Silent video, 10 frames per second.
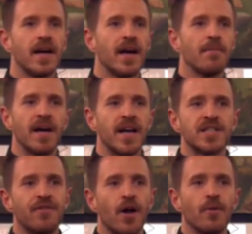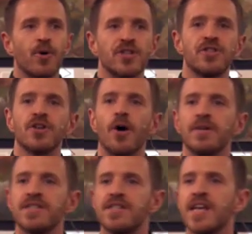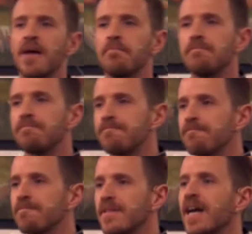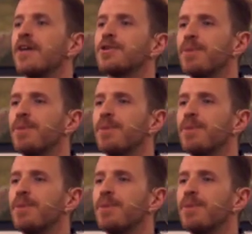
And my next follow up question is always the same How's your